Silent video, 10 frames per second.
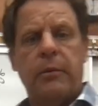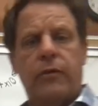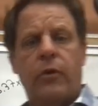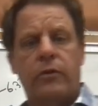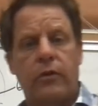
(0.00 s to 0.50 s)

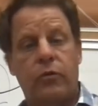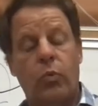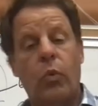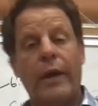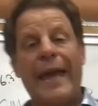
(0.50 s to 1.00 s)
before it says
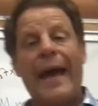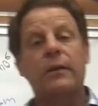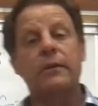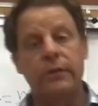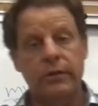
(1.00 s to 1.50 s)
what
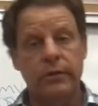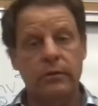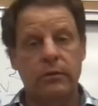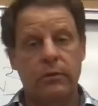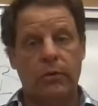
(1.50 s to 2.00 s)

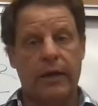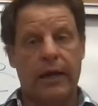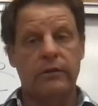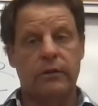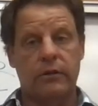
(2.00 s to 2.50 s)
altitude
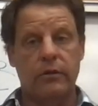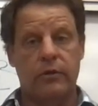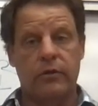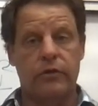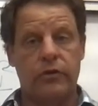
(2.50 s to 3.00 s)

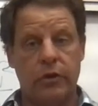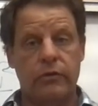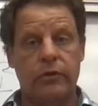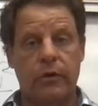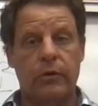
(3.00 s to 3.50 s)
is a
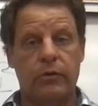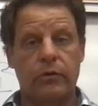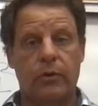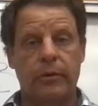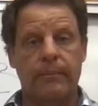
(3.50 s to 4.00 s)
geosynchronous
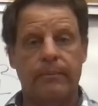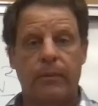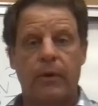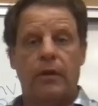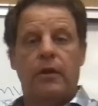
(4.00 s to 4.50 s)
orbit?
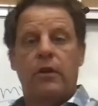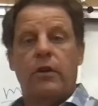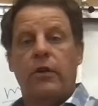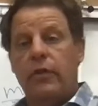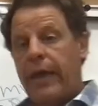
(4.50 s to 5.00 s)

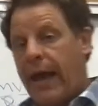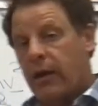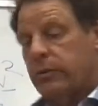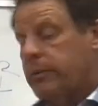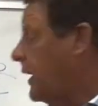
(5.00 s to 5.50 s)
The
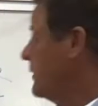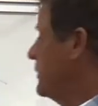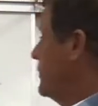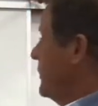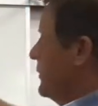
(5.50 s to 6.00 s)
actual
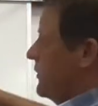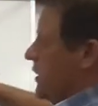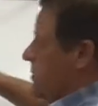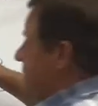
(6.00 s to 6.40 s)
altitude is going to be